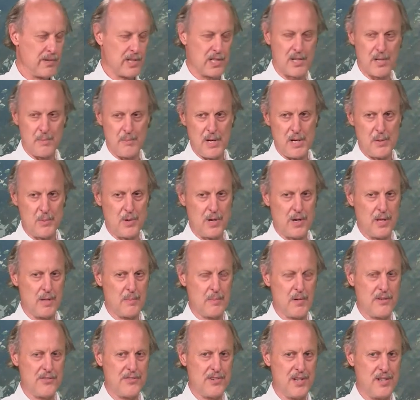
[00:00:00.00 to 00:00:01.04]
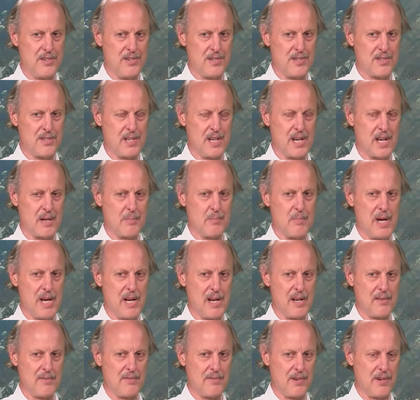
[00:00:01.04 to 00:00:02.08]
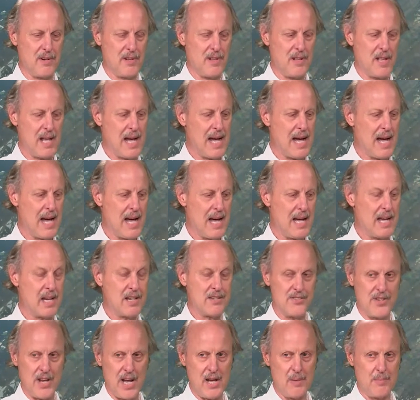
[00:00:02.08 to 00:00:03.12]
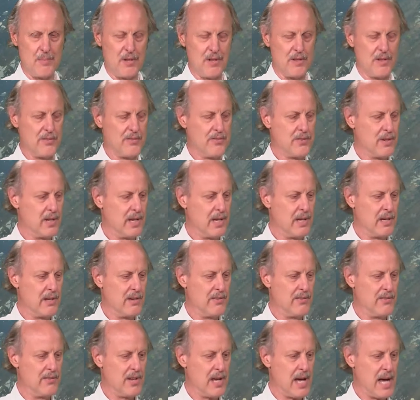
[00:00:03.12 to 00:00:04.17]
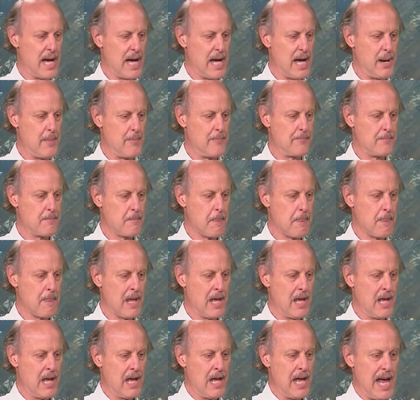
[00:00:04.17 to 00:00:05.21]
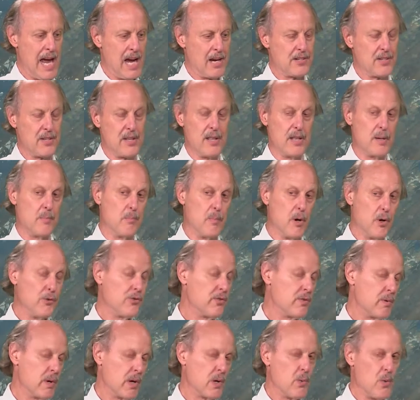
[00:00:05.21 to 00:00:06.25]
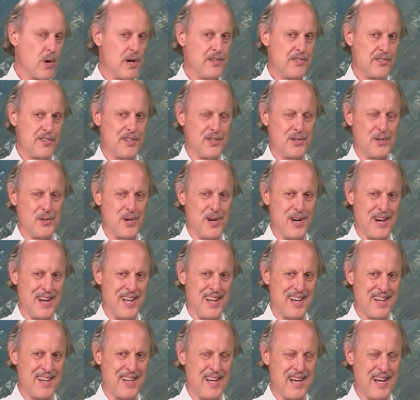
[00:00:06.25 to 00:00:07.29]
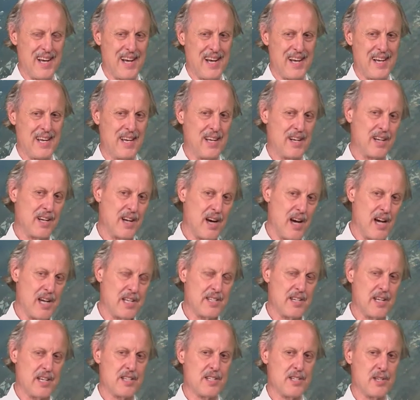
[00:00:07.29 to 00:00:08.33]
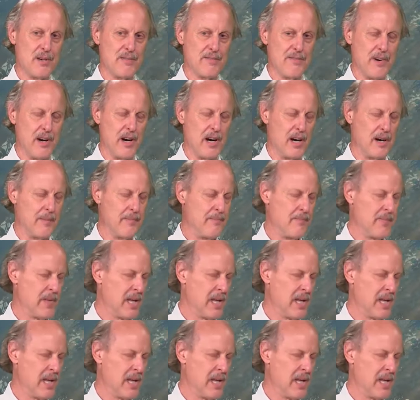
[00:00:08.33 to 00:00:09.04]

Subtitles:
To me, one of the most interesting and meaningful examples is actually the most requested training in Gaza so far